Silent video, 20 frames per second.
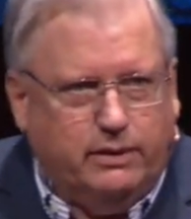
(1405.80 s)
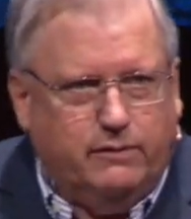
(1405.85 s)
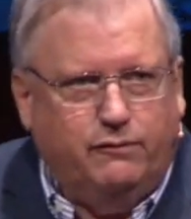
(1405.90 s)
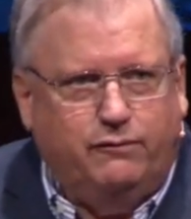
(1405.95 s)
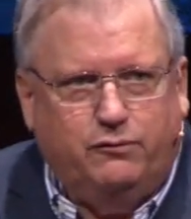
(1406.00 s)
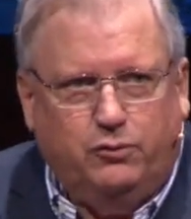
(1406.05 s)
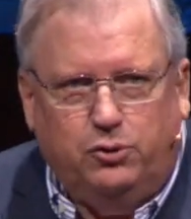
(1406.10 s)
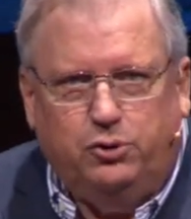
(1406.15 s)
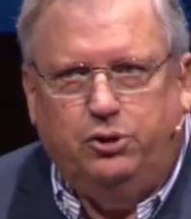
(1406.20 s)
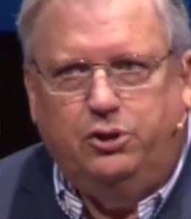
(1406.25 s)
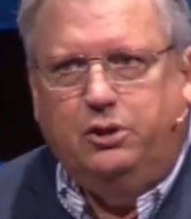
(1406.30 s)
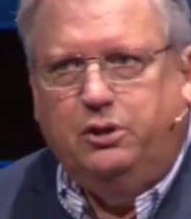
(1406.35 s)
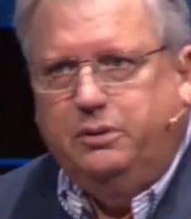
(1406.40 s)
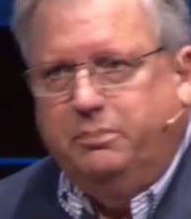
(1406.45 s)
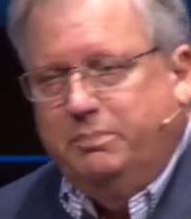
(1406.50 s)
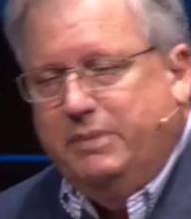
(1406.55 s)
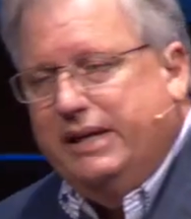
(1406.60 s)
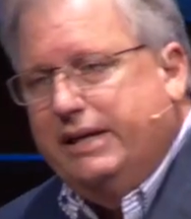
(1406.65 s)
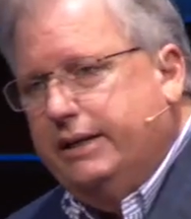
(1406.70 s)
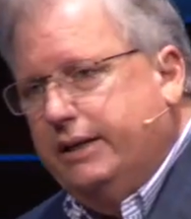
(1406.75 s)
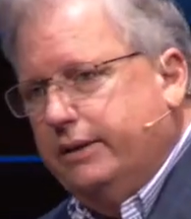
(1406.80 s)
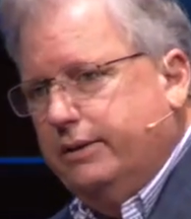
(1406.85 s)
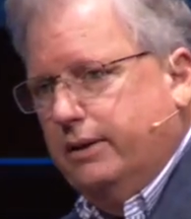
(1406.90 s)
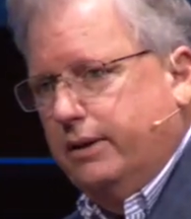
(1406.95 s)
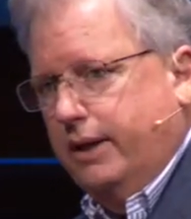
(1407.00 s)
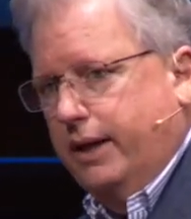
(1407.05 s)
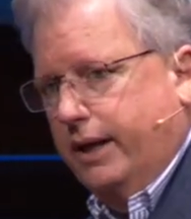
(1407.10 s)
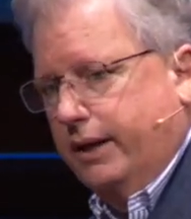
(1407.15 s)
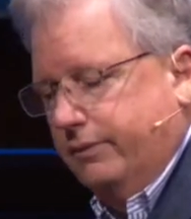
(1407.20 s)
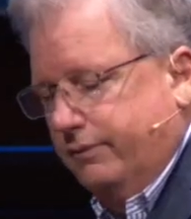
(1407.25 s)
full meaning to
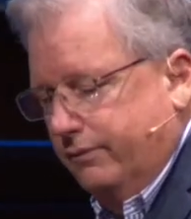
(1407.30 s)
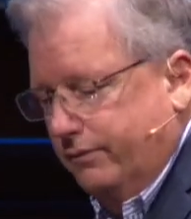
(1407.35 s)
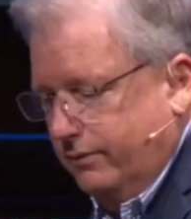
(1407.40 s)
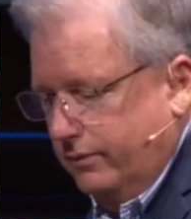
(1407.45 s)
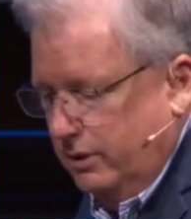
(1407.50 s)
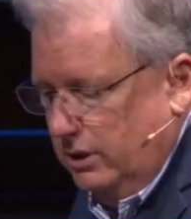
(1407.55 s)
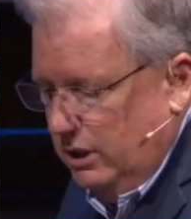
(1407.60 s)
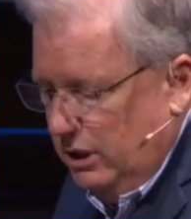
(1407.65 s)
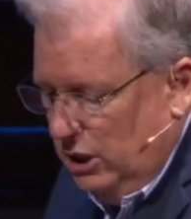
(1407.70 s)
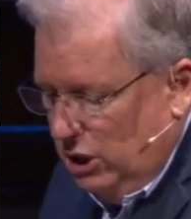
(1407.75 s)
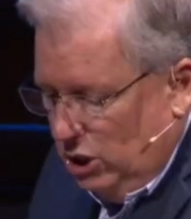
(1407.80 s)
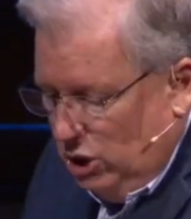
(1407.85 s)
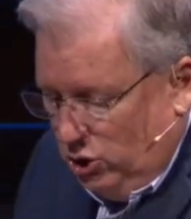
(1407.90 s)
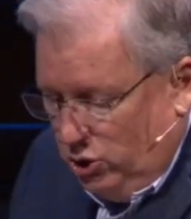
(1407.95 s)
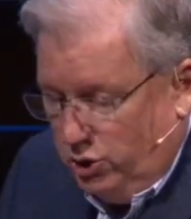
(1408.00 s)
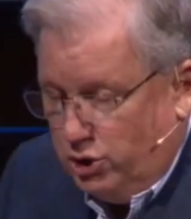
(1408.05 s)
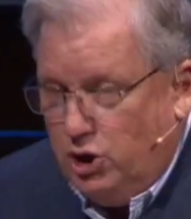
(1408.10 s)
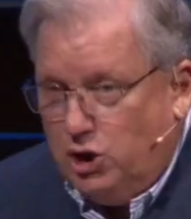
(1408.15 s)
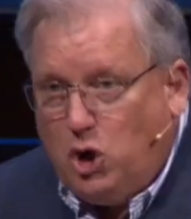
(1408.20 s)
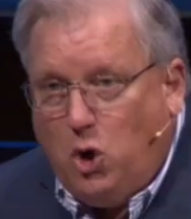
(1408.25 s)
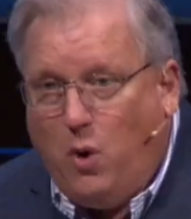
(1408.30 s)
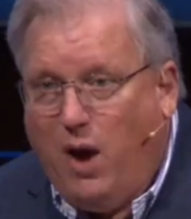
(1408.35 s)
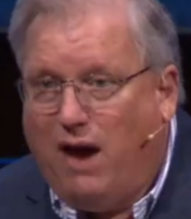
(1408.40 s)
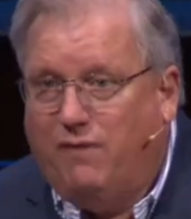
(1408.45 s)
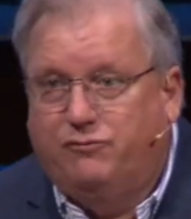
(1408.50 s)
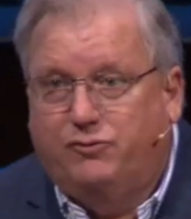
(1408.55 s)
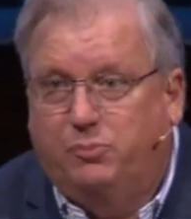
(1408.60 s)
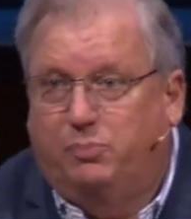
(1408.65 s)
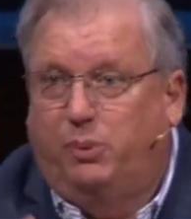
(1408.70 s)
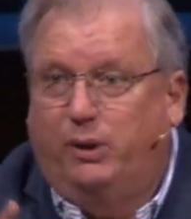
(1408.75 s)
life. You can go
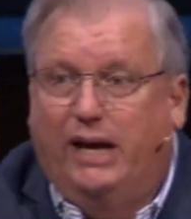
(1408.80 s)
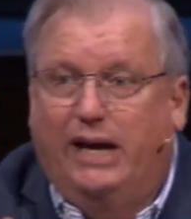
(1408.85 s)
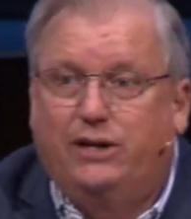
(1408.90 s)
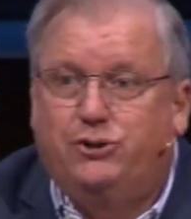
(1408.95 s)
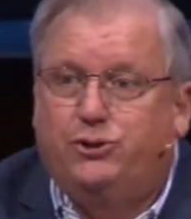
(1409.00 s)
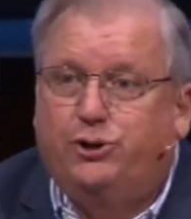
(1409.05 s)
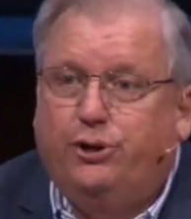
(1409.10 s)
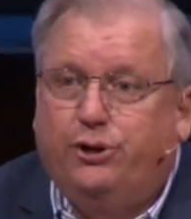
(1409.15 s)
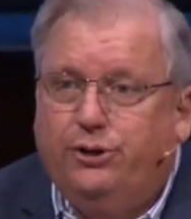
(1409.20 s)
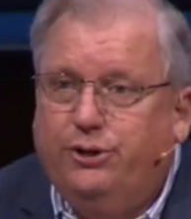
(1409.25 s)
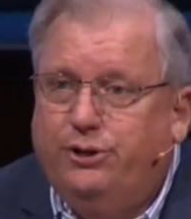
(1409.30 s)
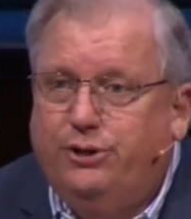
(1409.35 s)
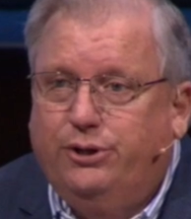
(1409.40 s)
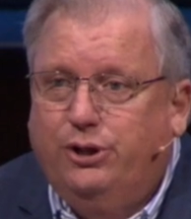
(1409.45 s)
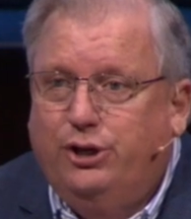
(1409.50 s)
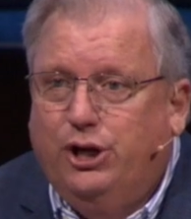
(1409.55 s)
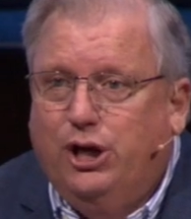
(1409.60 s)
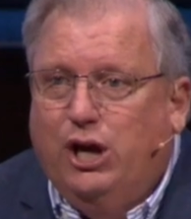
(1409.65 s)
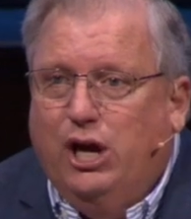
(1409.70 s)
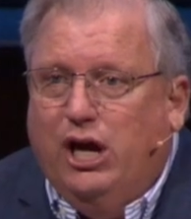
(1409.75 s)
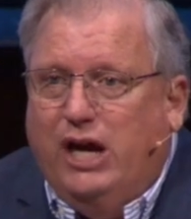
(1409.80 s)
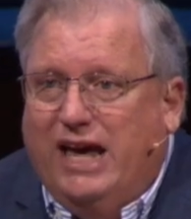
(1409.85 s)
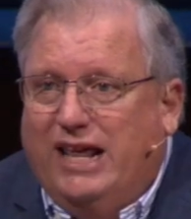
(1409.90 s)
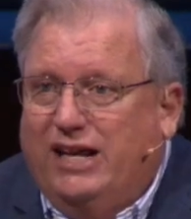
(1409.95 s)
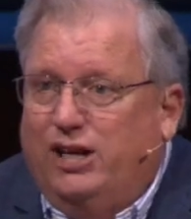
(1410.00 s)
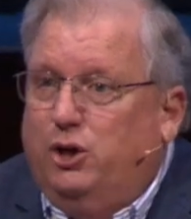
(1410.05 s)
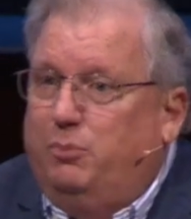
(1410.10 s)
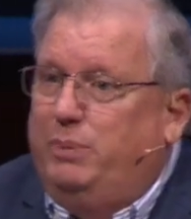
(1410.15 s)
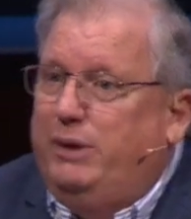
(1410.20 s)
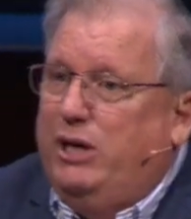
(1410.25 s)
after pleasure, and
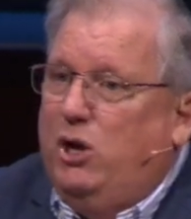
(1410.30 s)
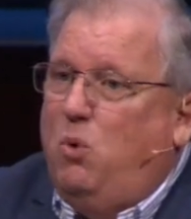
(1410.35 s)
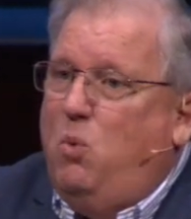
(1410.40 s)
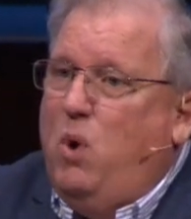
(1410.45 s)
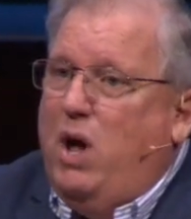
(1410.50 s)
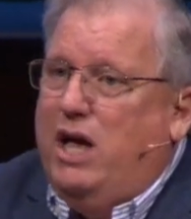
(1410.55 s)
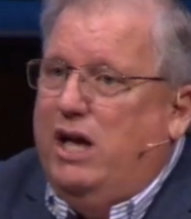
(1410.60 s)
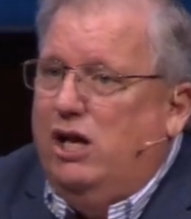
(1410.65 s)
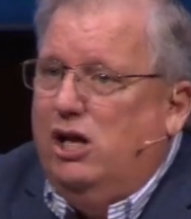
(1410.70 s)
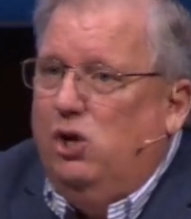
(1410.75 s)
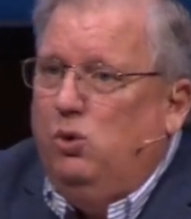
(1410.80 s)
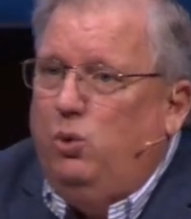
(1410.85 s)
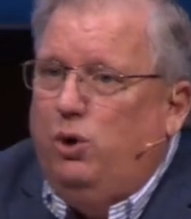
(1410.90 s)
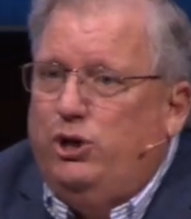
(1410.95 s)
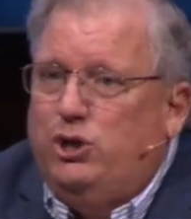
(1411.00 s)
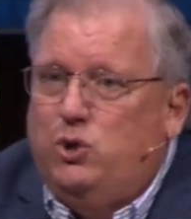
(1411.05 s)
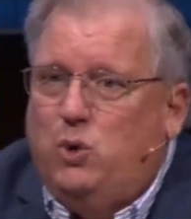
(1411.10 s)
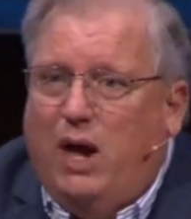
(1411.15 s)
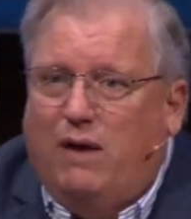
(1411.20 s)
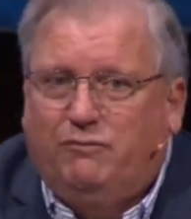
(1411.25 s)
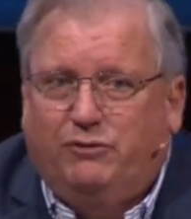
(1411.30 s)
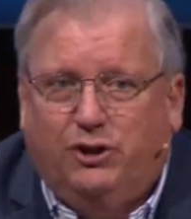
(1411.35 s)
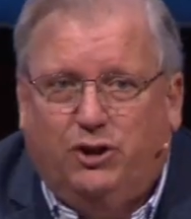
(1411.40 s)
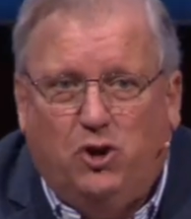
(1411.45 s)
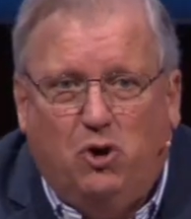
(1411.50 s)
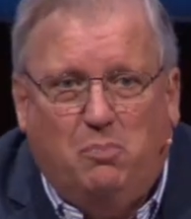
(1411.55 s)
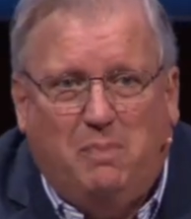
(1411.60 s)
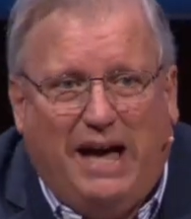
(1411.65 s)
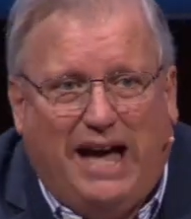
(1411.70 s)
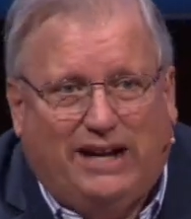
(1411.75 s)
it'll be a well where you have to
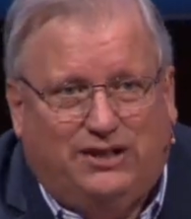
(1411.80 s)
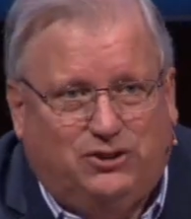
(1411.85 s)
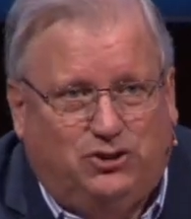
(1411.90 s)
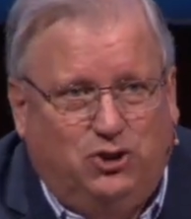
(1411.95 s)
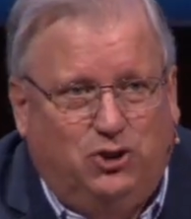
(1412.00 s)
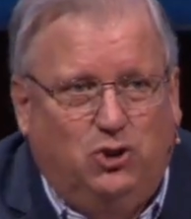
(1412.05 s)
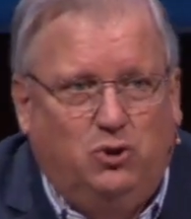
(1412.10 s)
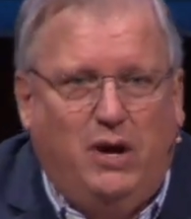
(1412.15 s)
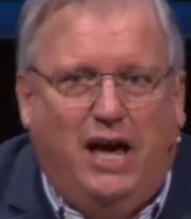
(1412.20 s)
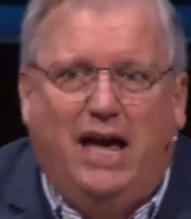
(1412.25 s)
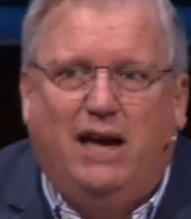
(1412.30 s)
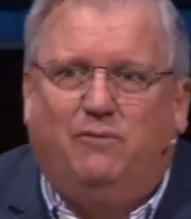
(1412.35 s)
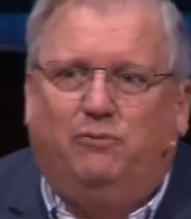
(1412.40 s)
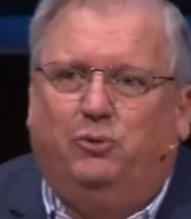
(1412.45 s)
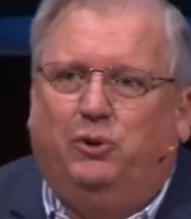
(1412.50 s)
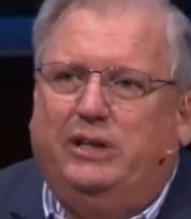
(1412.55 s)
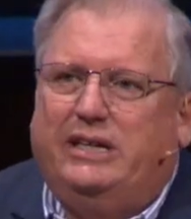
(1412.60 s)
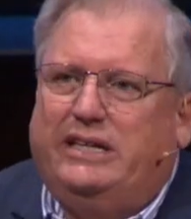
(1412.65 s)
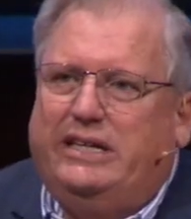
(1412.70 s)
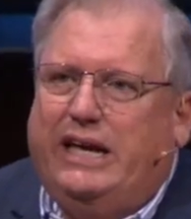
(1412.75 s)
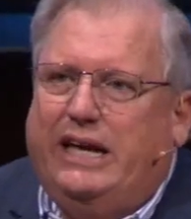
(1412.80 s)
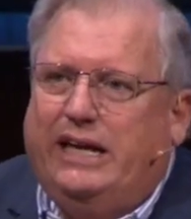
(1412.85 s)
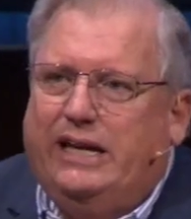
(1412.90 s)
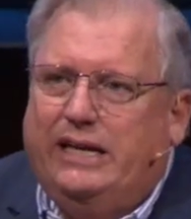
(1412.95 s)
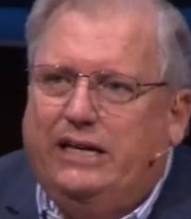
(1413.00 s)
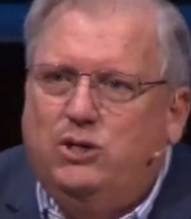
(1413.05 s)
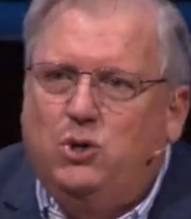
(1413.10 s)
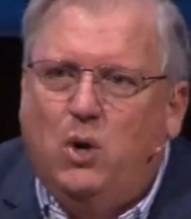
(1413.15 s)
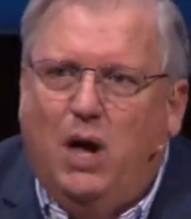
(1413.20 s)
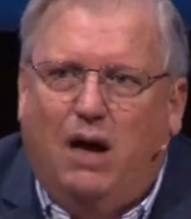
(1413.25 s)
go back to every day.
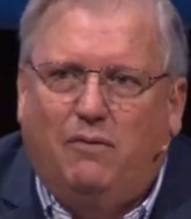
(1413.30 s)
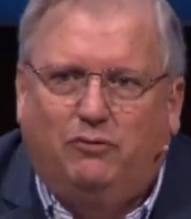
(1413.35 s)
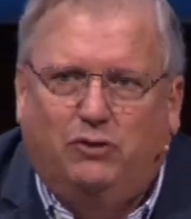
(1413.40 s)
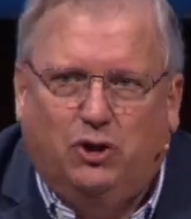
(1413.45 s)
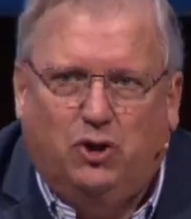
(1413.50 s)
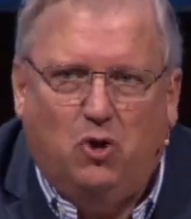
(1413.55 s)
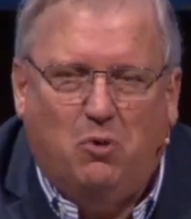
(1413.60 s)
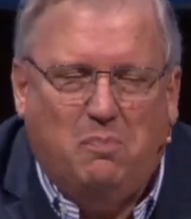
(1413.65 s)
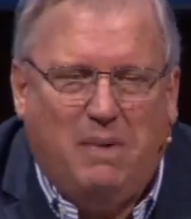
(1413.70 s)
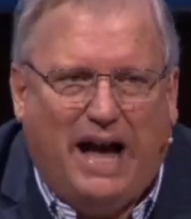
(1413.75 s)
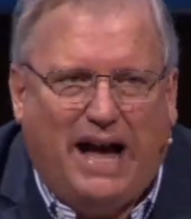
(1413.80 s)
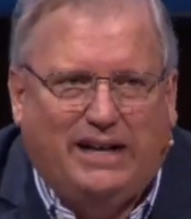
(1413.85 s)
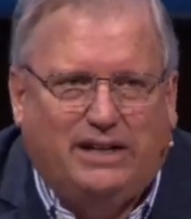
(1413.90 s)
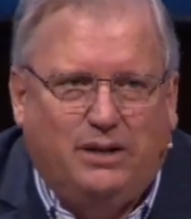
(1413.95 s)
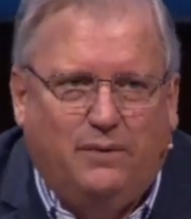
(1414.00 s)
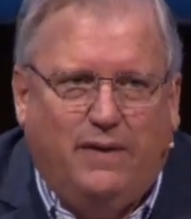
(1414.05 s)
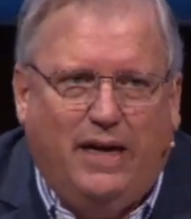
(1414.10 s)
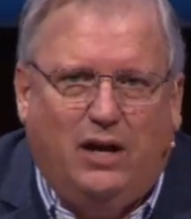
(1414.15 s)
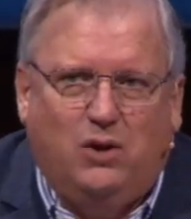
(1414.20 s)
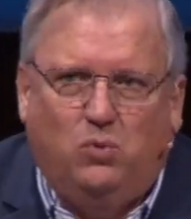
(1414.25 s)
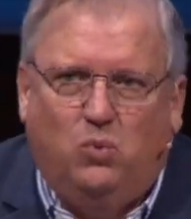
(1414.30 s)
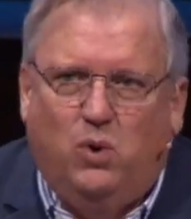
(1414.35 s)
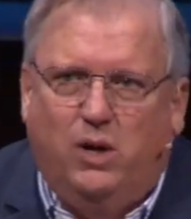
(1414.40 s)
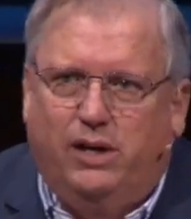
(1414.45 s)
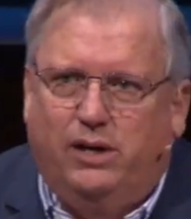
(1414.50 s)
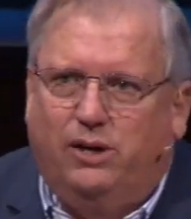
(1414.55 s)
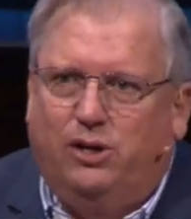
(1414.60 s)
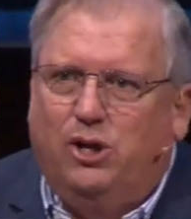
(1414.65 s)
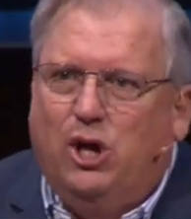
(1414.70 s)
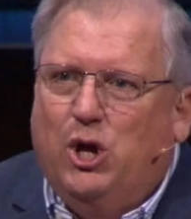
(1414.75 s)
You have to go back to that
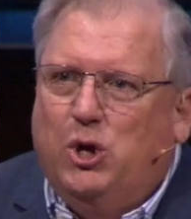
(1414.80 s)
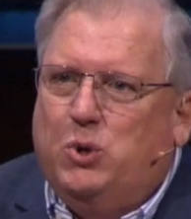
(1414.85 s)
well.